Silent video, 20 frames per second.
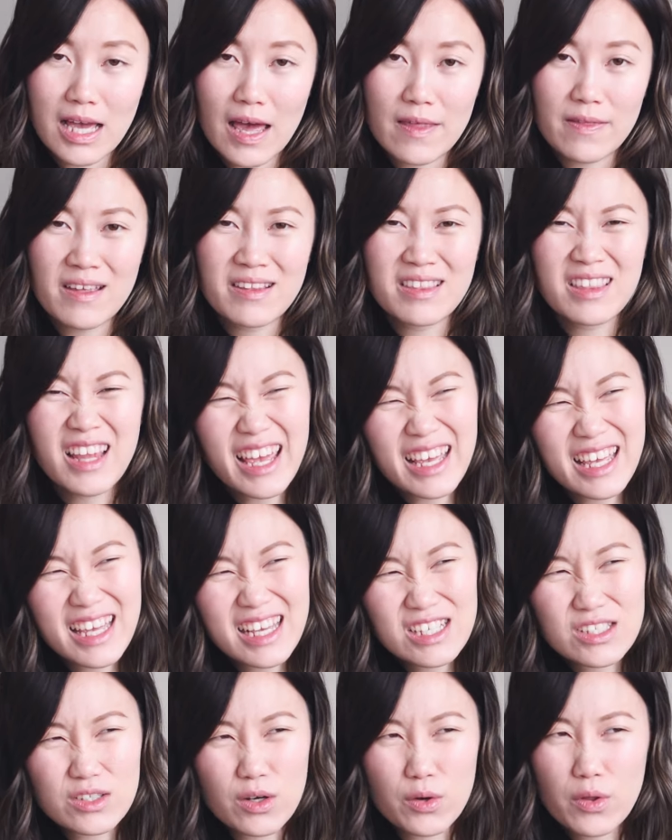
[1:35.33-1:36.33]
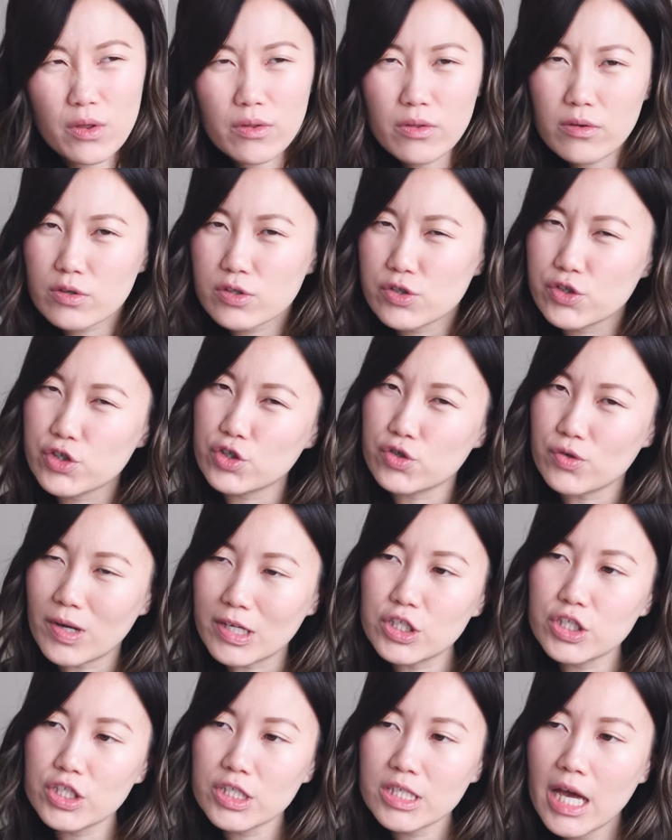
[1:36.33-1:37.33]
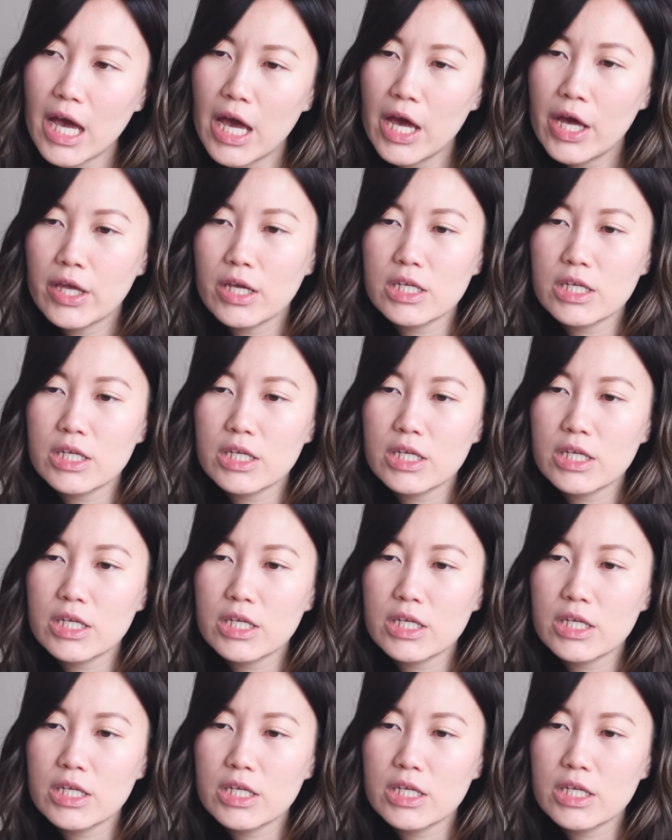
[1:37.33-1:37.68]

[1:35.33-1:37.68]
And then leggings, although they're stretchy,